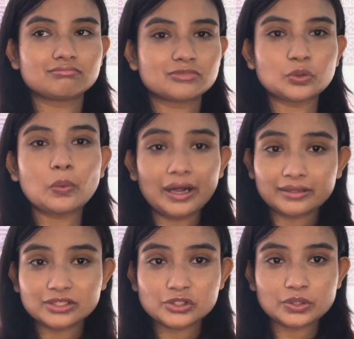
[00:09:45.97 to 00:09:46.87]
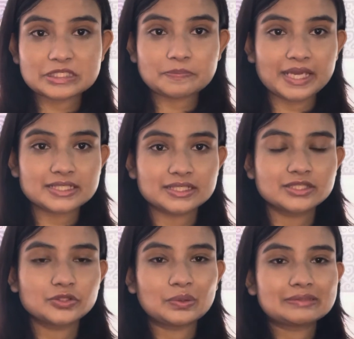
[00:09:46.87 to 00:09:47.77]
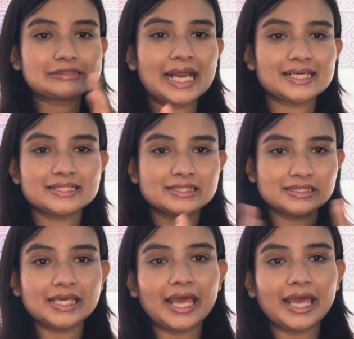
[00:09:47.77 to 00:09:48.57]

the one that you expected you know reality